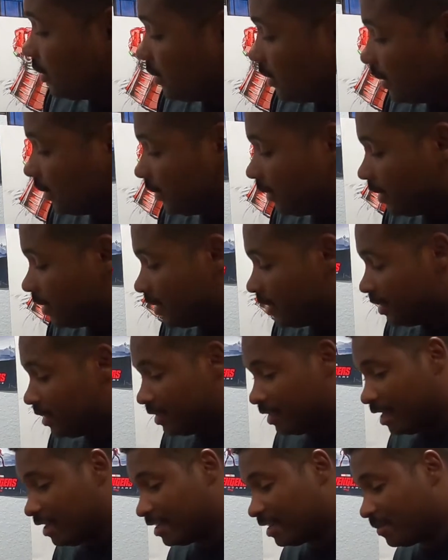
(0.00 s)
it's actually,
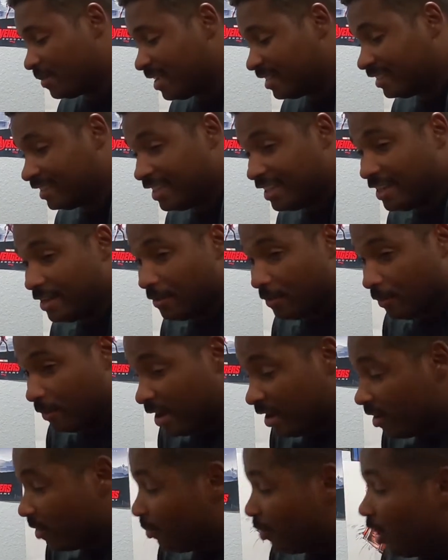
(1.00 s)
now that I'm actually
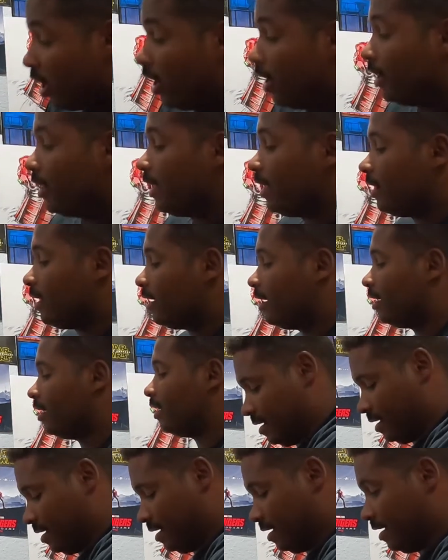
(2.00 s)
right up on it,
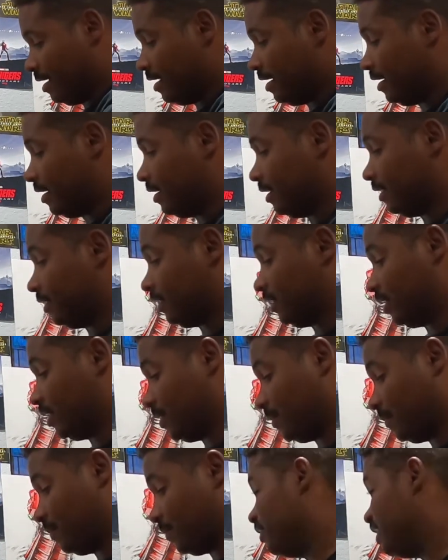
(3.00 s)
it
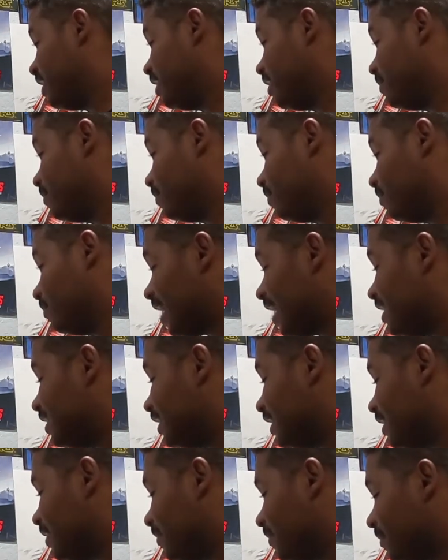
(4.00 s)
is pretty
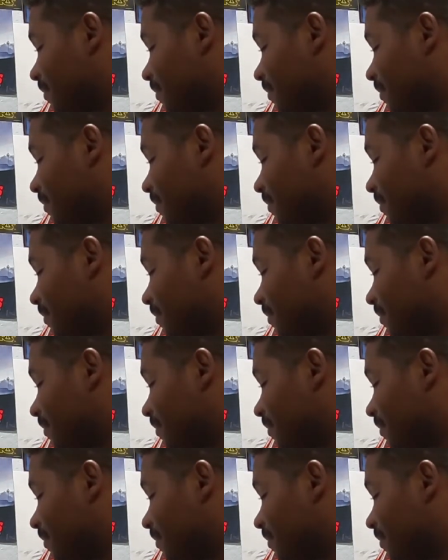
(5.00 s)
sizey.